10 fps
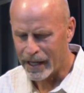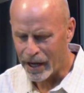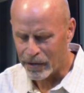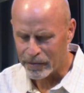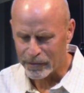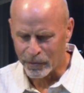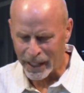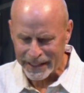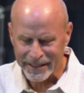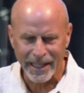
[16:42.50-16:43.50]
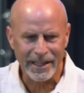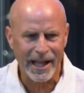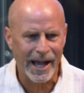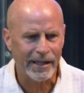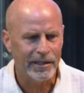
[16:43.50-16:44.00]
Now, when I say
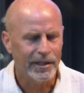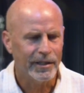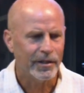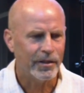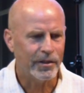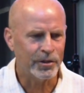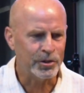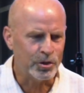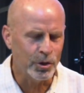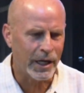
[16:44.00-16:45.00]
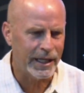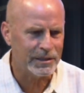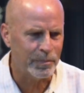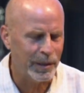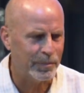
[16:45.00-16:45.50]
that, there's two
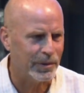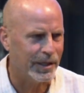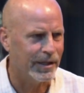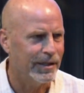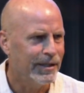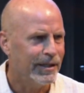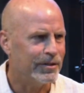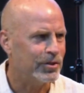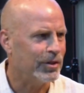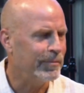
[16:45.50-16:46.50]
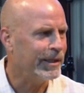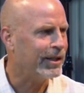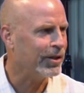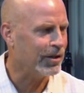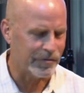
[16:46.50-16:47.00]
kinds of people here, and so let
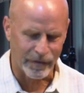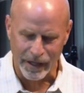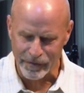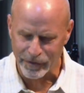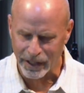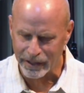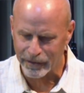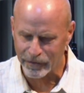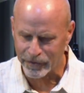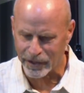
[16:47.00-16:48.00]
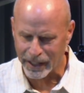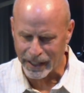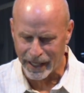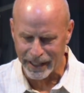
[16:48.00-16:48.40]
me clarify for the